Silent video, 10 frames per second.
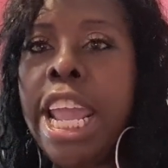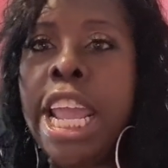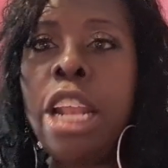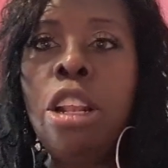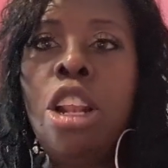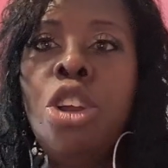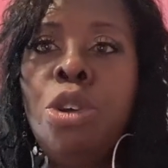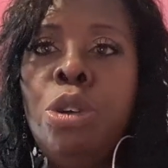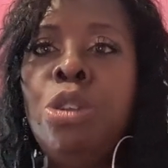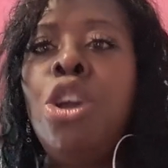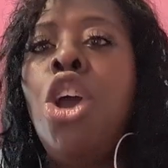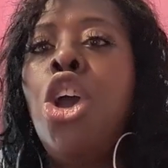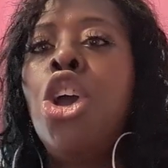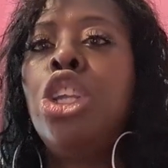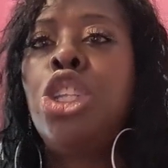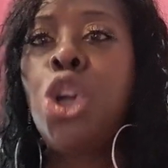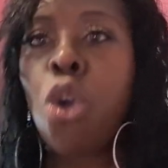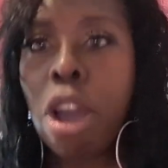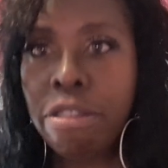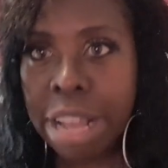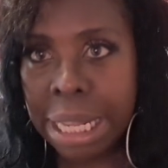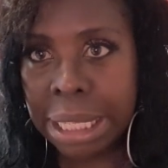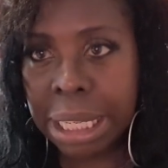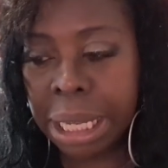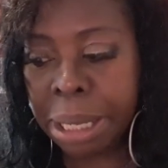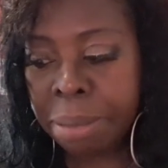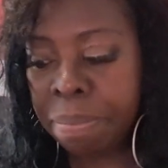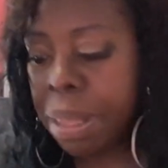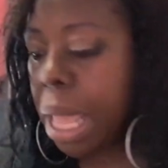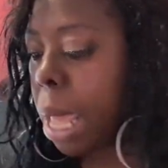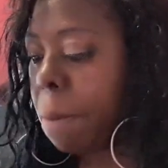include tourism,